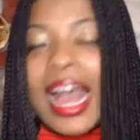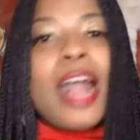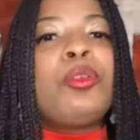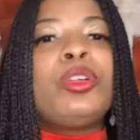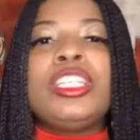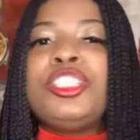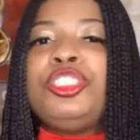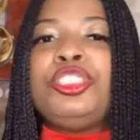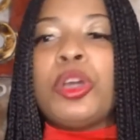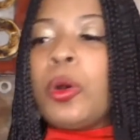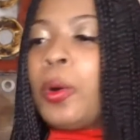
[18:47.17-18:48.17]
I will
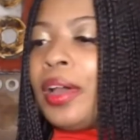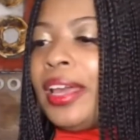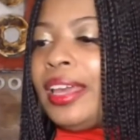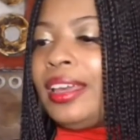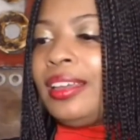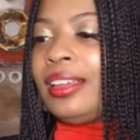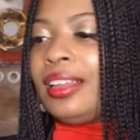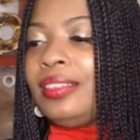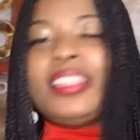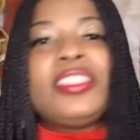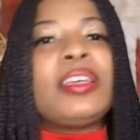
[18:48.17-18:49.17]
enjoy
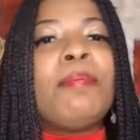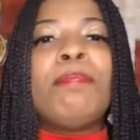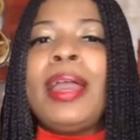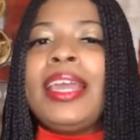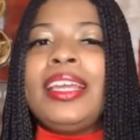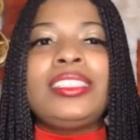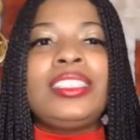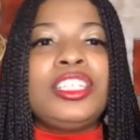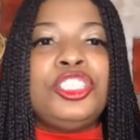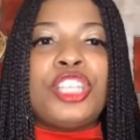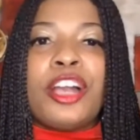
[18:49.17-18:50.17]
this
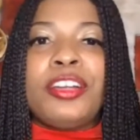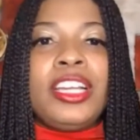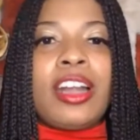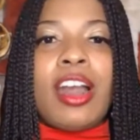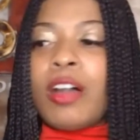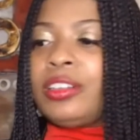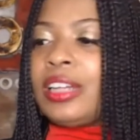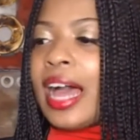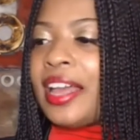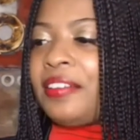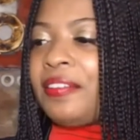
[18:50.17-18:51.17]
amazing journey called
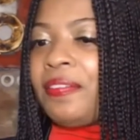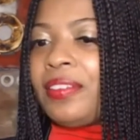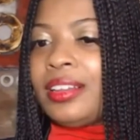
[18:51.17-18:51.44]
life